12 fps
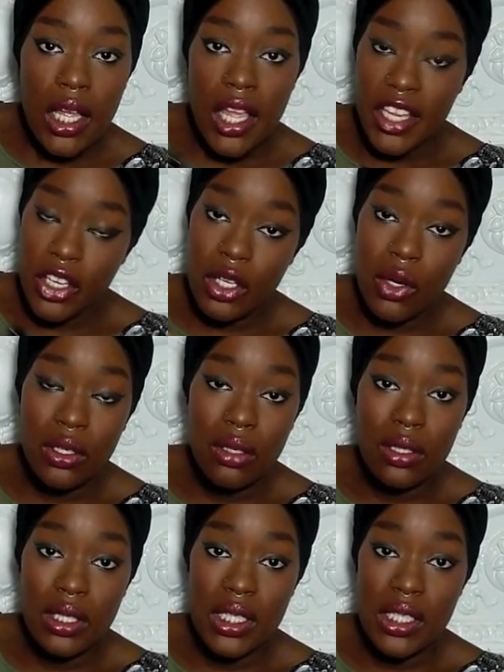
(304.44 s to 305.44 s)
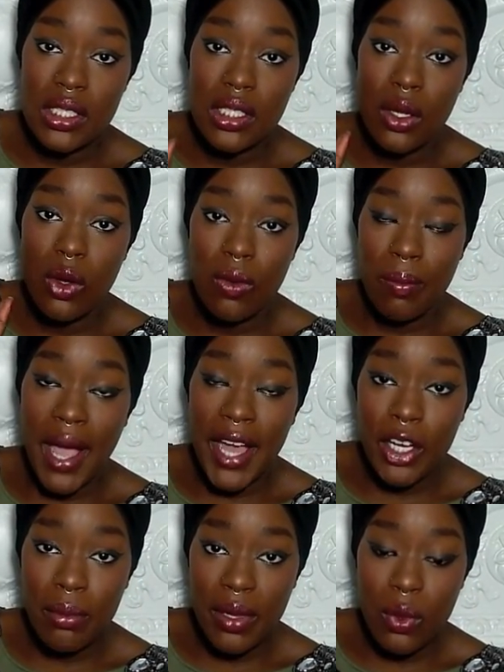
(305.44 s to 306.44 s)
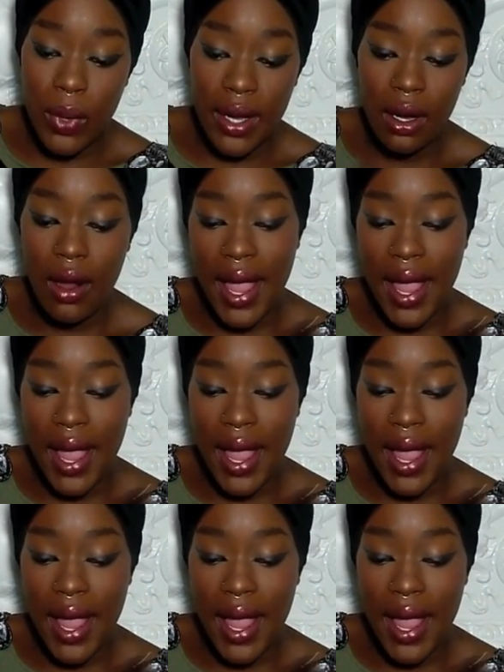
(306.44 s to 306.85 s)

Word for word: and you don't know what it is. So buyer beware.